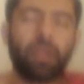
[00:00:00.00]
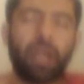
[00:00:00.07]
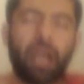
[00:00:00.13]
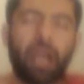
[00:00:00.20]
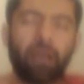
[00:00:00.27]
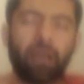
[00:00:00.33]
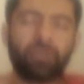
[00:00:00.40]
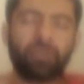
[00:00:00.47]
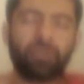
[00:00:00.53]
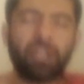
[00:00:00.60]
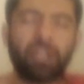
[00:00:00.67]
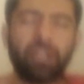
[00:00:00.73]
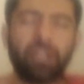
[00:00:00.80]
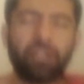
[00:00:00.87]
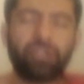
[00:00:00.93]
I'm still
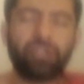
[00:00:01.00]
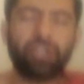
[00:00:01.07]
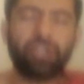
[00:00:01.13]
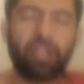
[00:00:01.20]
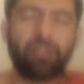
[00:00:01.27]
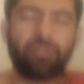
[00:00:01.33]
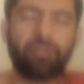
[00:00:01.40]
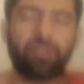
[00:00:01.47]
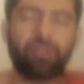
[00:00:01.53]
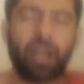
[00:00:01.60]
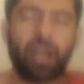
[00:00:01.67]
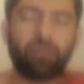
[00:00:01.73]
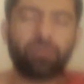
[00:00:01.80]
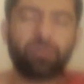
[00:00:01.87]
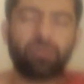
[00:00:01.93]
in that childhood
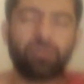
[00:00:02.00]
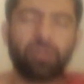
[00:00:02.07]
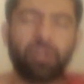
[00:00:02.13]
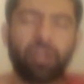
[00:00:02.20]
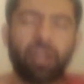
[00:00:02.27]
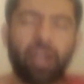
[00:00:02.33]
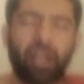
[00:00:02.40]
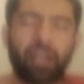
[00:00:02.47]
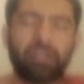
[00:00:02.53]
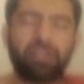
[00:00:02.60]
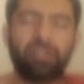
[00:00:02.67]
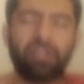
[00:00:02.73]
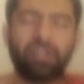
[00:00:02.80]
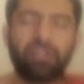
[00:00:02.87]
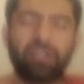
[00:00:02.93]
house, and I
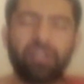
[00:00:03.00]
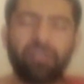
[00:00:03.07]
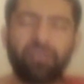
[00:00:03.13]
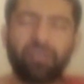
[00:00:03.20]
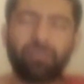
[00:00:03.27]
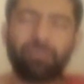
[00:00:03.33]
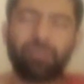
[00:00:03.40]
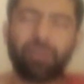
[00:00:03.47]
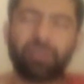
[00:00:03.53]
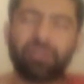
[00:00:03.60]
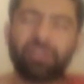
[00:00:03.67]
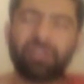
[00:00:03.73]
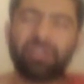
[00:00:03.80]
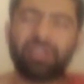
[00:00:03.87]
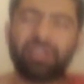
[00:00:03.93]
see a different
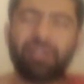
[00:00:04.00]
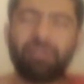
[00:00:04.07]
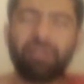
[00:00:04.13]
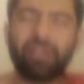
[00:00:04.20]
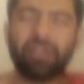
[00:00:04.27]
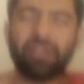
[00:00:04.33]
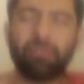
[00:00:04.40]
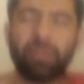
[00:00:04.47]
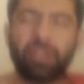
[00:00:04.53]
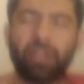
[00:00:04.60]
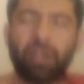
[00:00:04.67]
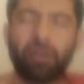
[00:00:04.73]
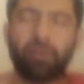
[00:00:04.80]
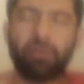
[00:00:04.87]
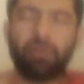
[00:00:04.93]
person staring at me
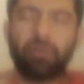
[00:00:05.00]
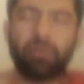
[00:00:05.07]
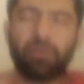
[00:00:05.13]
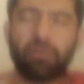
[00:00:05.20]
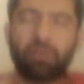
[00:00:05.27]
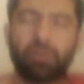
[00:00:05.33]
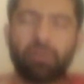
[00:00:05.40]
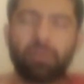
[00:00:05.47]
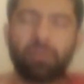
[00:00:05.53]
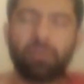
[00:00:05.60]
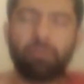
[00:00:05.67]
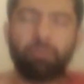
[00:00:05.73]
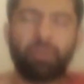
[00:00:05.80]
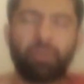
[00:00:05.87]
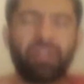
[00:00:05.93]
now.
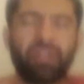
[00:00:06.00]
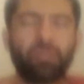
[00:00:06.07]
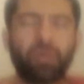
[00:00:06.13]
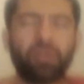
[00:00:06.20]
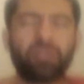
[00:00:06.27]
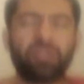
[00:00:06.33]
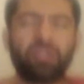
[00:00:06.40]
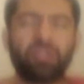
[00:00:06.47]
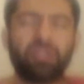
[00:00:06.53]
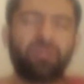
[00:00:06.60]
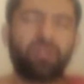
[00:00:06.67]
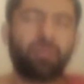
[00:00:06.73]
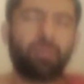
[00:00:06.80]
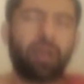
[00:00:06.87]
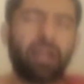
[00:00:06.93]
But this person is
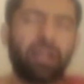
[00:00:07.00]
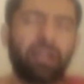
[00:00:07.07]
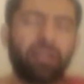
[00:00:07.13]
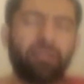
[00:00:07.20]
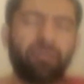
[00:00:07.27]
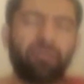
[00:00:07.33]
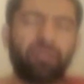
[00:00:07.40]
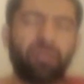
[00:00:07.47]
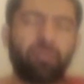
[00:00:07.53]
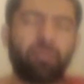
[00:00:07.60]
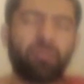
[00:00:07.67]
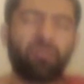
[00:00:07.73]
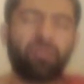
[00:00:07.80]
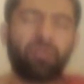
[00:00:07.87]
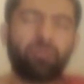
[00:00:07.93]
from
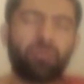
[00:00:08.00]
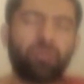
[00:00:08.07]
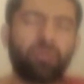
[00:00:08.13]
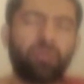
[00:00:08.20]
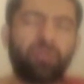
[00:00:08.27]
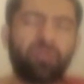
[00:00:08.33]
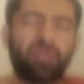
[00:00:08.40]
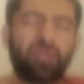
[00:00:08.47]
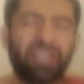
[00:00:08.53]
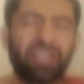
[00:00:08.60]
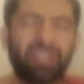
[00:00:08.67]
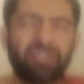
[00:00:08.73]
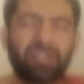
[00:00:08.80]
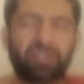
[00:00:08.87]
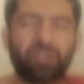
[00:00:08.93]
2 or 3
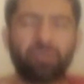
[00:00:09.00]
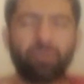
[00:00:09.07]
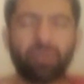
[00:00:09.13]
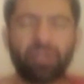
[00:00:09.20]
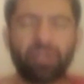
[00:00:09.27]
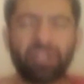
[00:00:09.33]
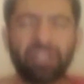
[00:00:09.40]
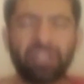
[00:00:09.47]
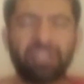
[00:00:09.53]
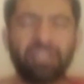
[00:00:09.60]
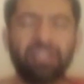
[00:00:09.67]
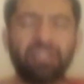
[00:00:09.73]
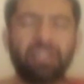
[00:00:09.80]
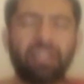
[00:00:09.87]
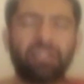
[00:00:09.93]
years ago, but he's
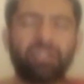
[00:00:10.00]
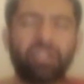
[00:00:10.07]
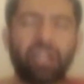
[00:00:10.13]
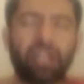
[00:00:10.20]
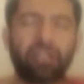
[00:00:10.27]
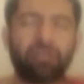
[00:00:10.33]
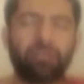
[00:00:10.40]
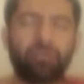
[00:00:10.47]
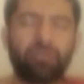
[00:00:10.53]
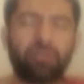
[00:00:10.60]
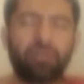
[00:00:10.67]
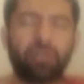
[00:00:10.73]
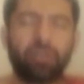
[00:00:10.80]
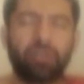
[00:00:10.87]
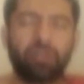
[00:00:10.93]
in that childhood
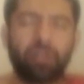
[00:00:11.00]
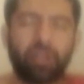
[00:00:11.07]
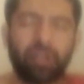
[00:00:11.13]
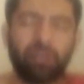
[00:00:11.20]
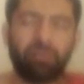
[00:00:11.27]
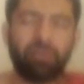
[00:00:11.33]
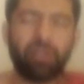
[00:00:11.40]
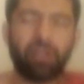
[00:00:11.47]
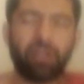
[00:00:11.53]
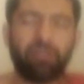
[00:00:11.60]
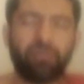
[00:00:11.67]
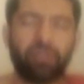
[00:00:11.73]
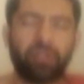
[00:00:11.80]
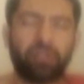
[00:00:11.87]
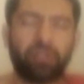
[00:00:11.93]
area, I
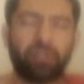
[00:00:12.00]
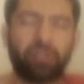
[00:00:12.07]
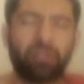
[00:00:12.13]
feel.